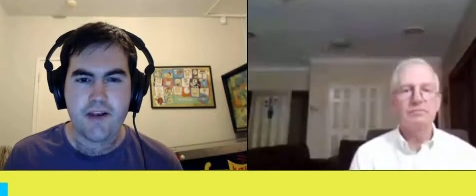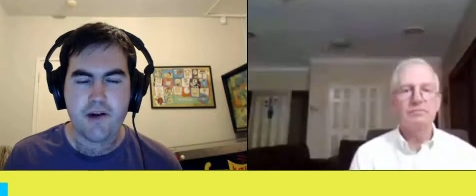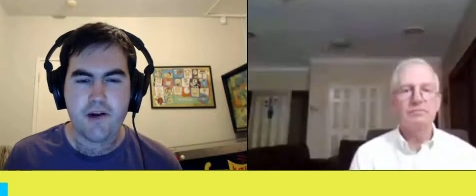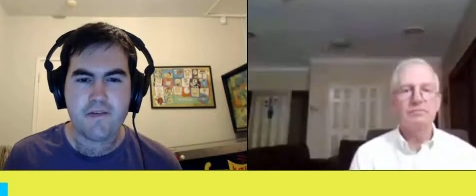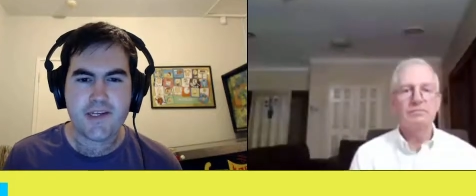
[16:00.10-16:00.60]

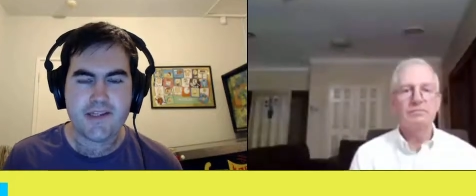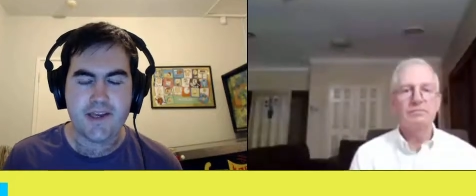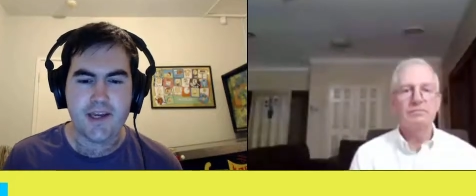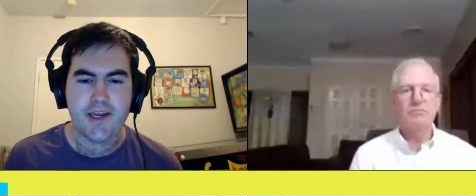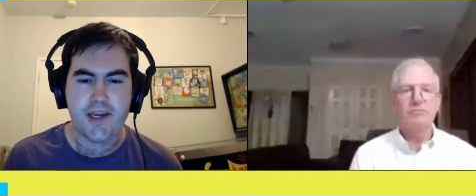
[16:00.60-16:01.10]
Speaker 1: Now,
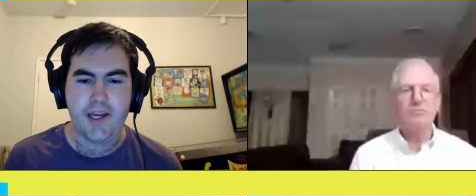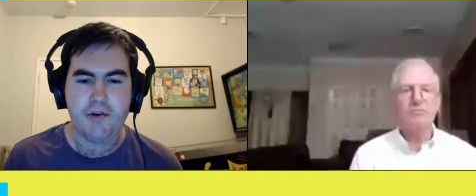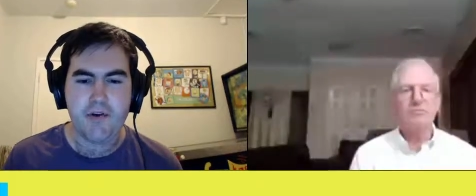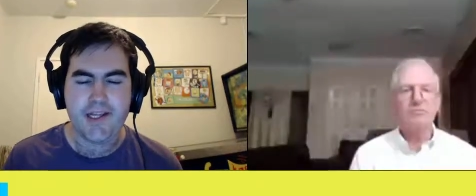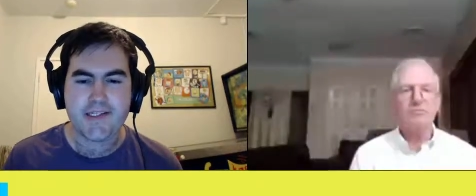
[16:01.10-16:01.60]
obviously,
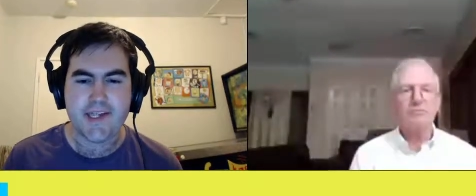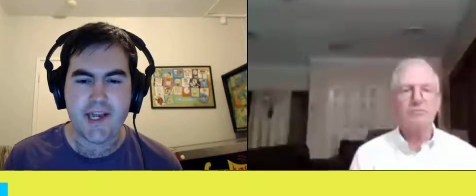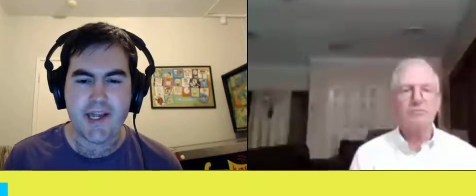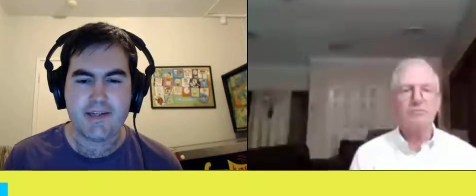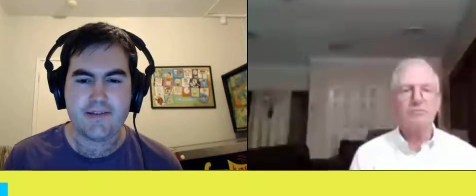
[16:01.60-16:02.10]
in
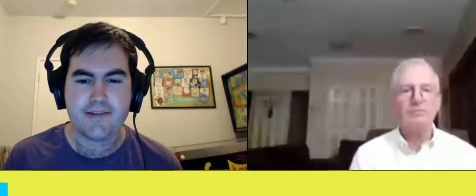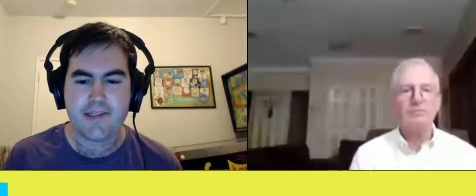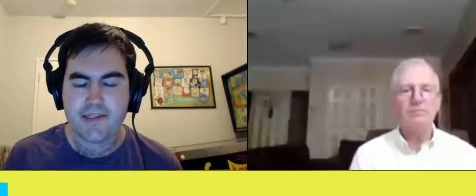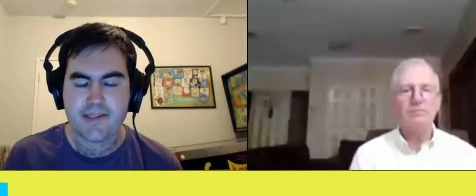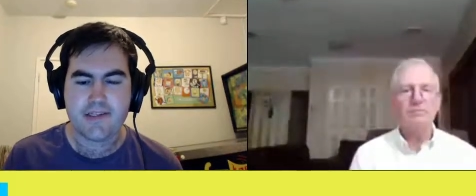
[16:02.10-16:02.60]
Queensland,
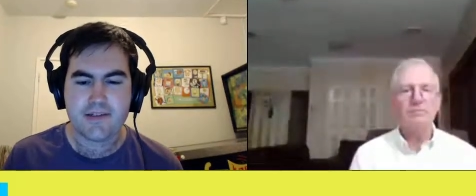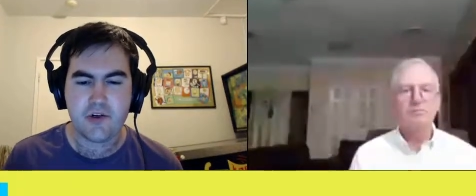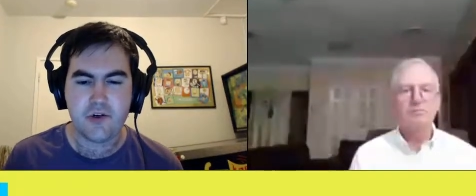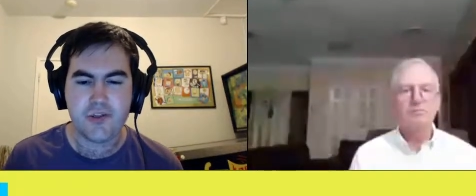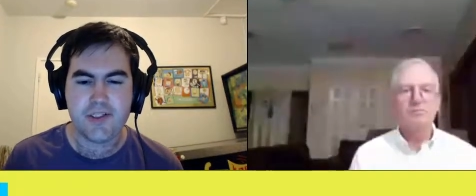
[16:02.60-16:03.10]

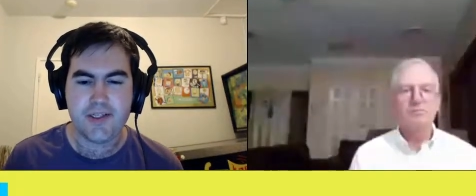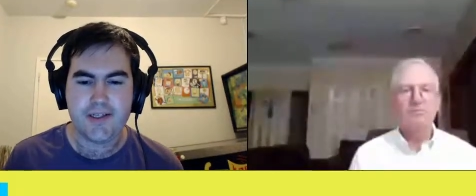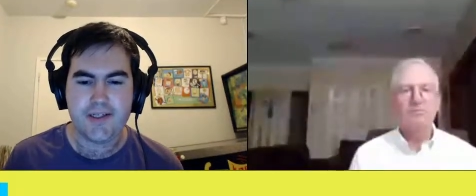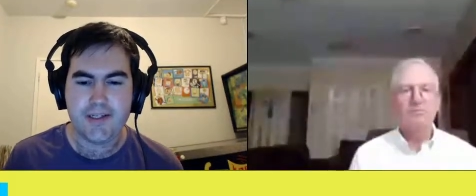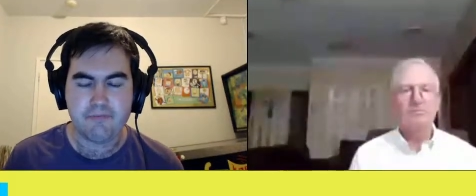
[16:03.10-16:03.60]
it's called
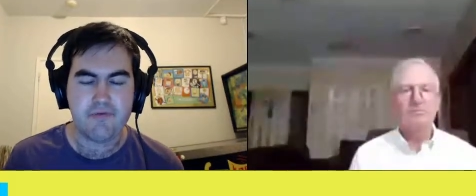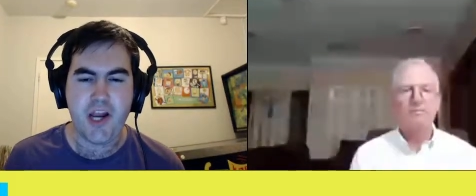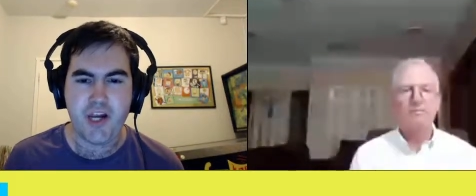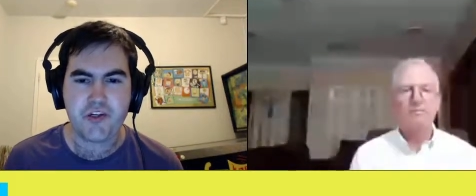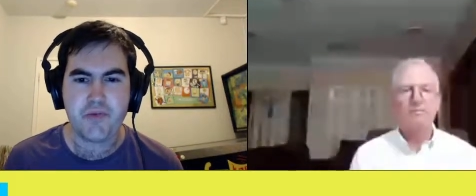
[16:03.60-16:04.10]
the
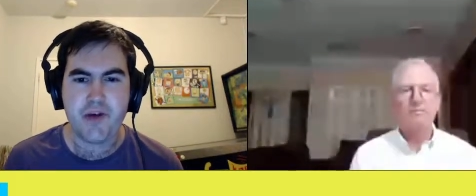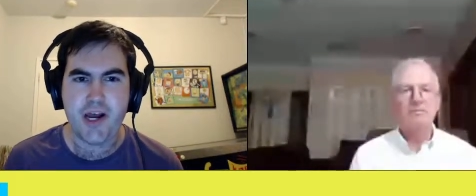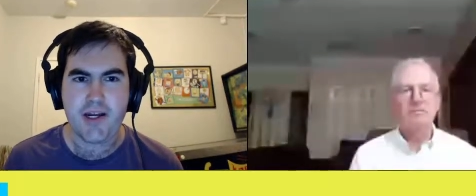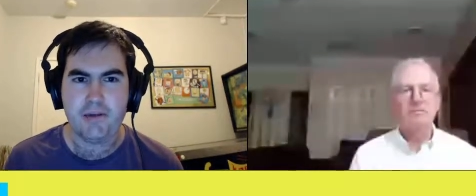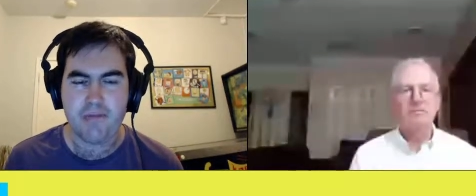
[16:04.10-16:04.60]
Liberal National
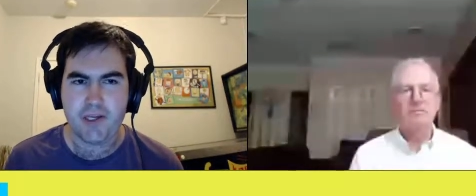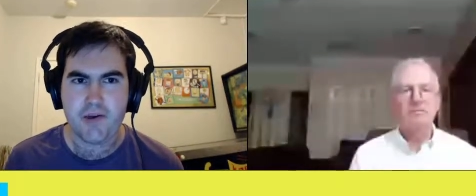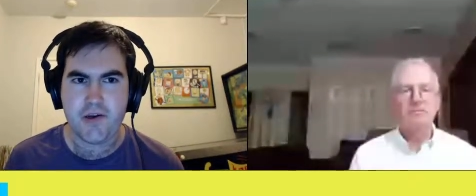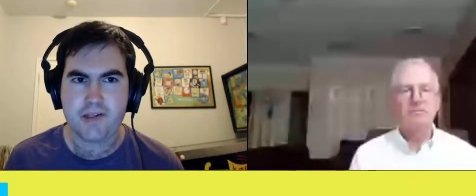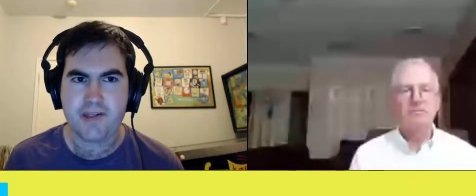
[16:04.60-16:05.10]
Party
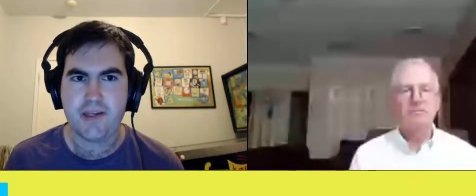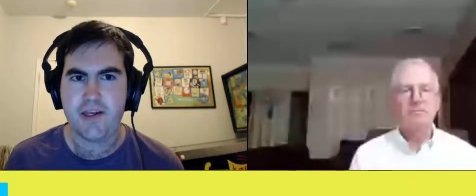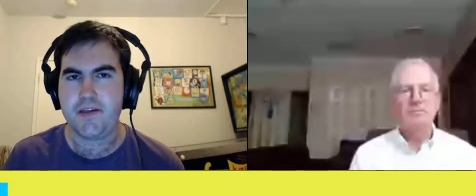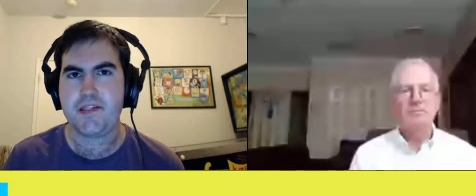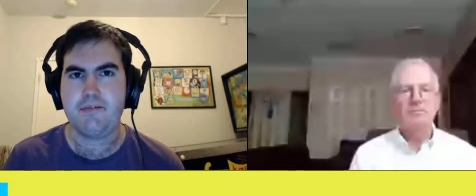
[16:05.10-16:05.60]
because
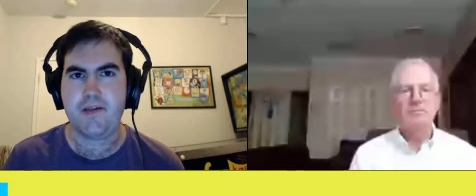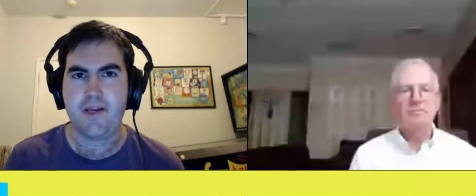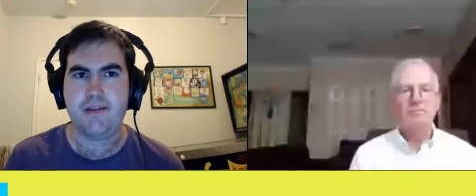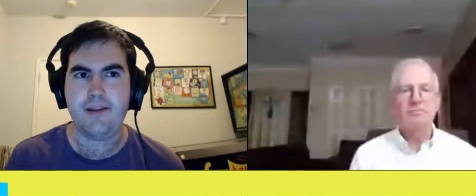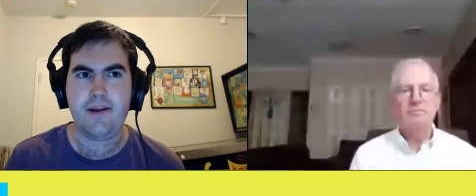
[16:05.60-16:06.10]
there used to
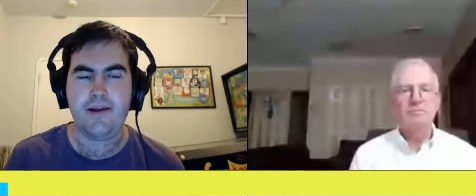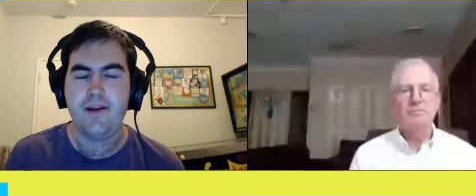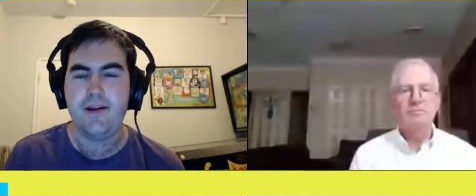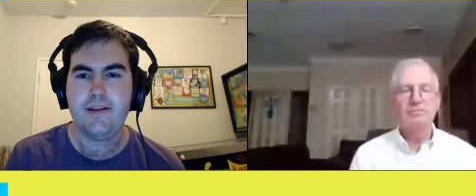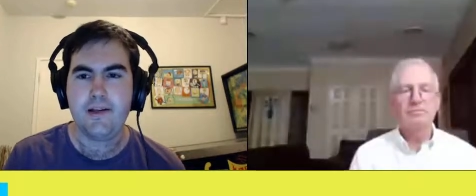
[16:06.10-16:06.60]
be
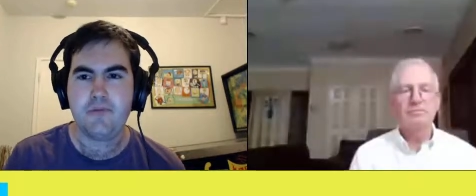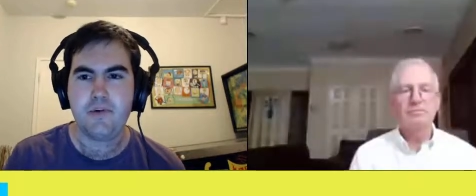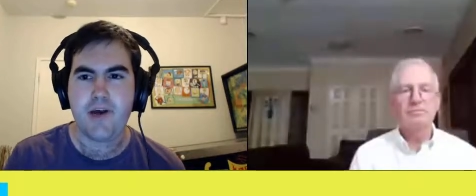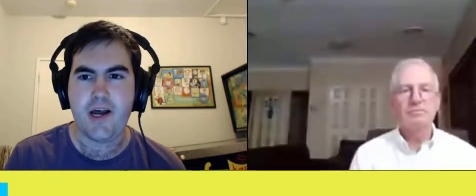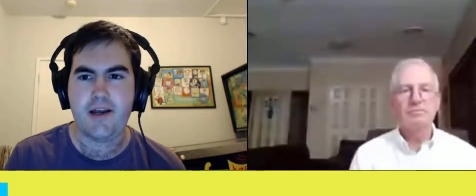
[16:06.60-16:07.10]
the
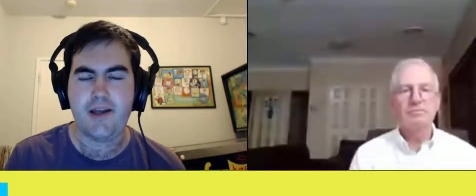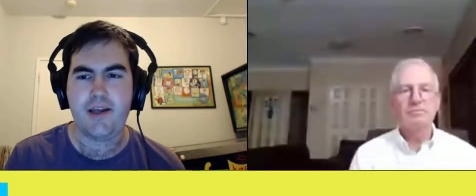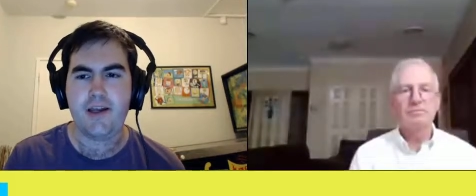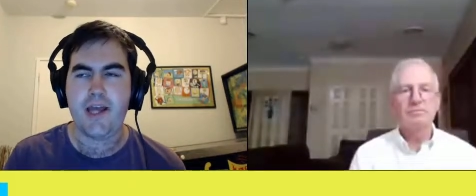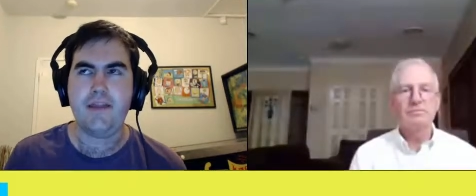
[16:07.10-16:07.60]
Liberal
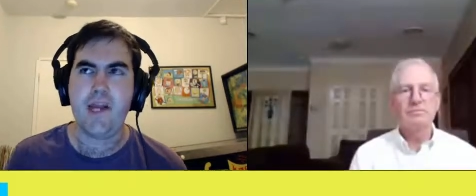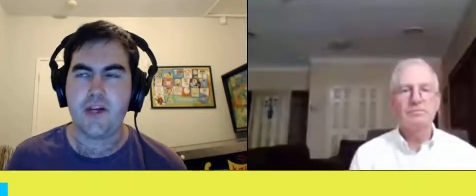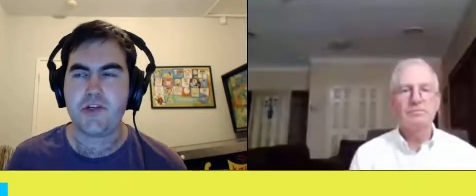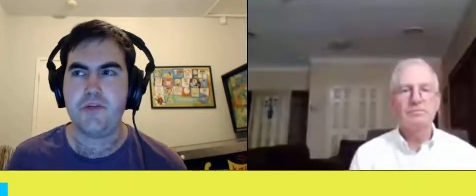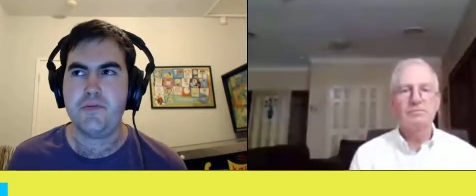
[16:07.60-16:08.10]
Party and the
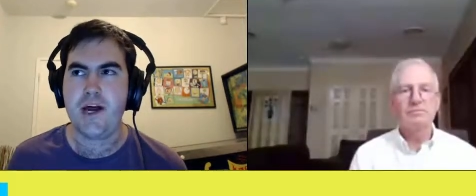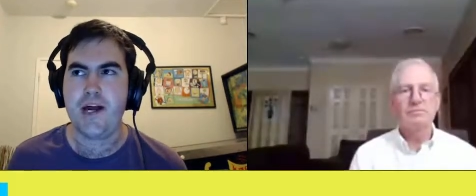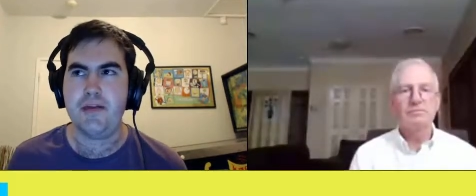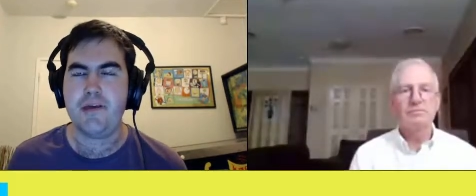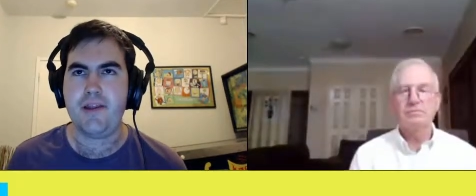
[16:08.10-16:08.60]
National
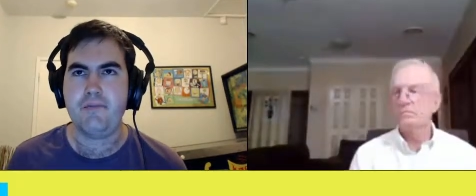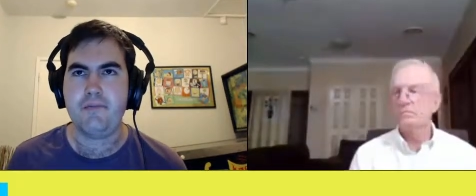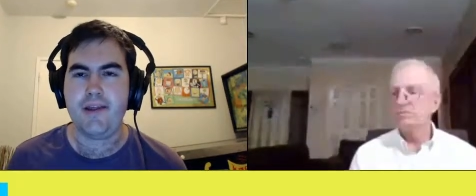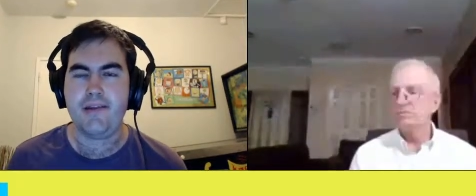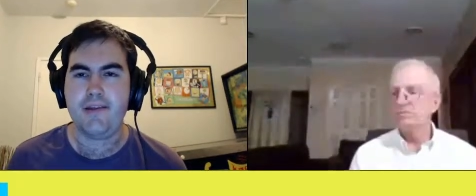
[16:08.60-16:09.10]
Party, but
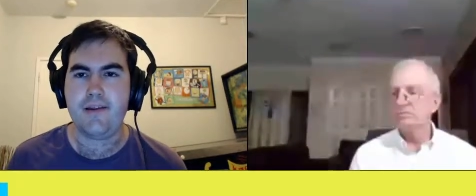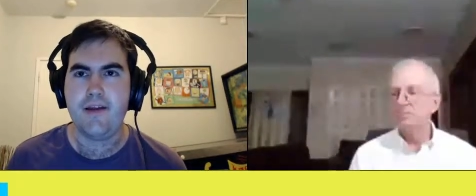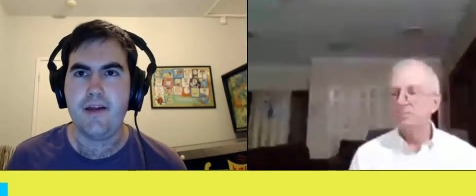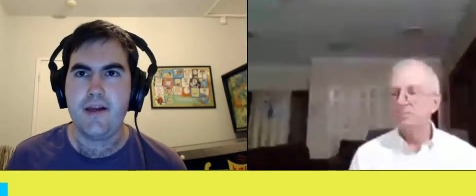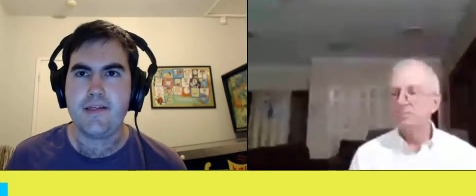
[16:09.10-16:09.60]
they made the